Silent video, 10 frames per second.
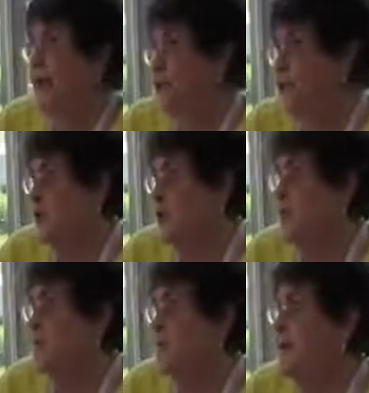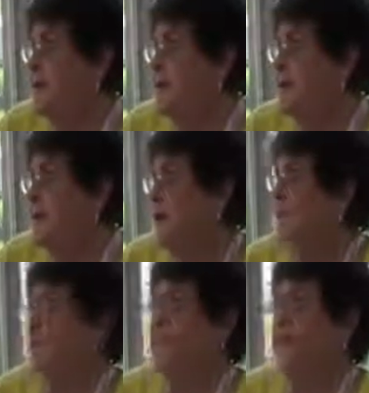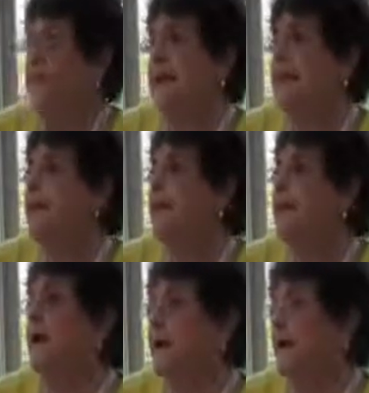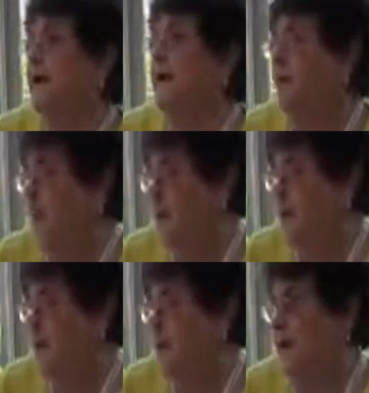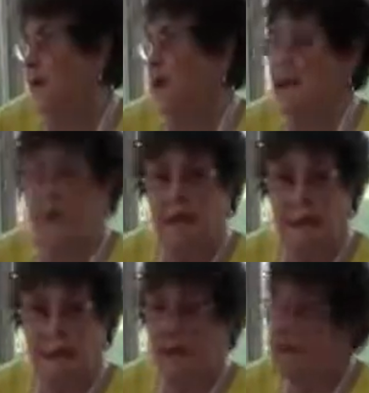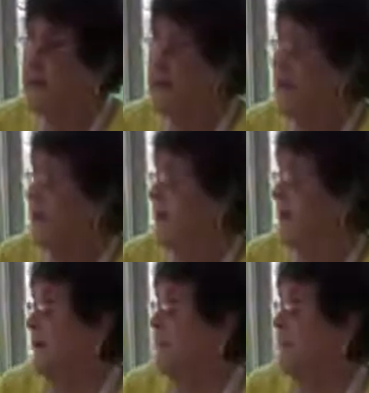actually in between Muskegon and Whitehall, in the